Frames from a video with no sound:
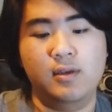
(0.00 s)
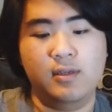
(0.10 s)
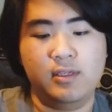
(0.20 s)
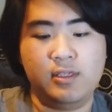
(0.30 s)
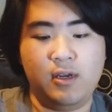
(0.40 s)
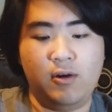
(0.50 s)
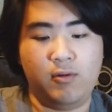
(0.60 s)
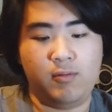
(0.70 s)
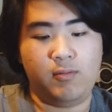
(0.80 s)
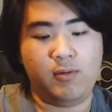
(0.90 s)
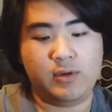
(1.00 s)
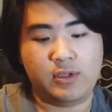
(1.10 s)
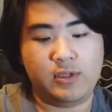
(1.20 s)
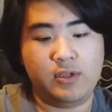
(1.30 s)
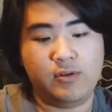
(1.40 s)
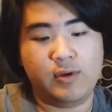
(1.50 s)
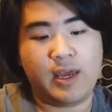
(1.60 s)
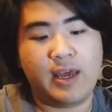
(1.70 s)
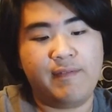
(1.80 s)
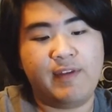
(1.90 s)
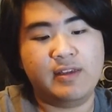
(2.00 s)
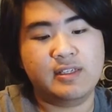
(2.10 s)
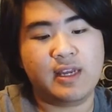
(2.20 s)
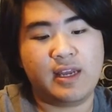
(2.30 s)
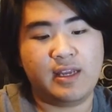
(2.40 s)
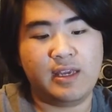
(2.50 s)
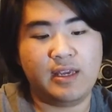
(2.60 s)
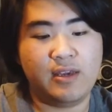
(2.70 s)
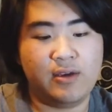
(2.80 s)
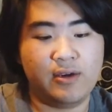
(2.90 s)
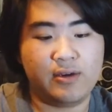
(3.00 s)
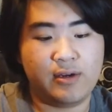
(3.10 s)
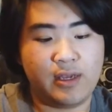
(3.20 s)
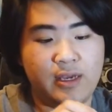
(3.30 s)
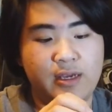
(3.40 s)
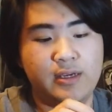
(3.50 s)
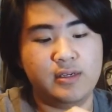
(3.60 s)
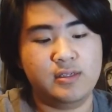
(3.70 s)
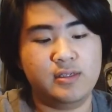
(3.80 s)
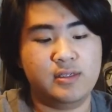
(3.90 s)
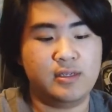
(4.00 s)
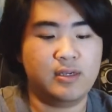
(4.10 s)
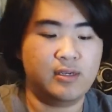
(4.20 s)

So what you have inside here is,